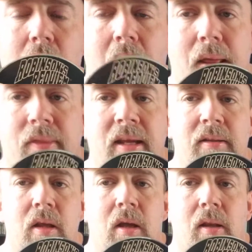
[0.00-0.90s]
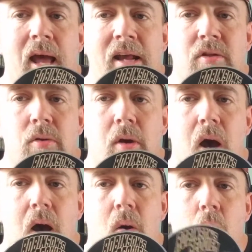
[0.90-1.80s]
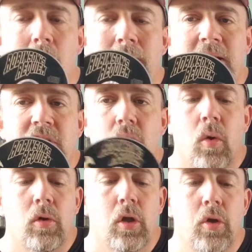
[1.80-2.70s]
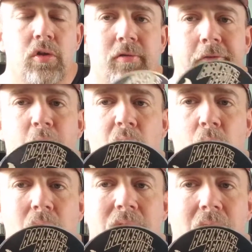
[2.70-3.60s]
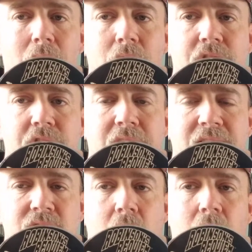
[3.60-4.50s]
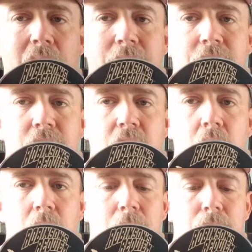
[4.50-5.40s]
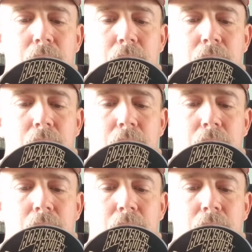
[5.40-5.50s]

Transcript: I think the last one of these sold loose for $41, and that's all I've know.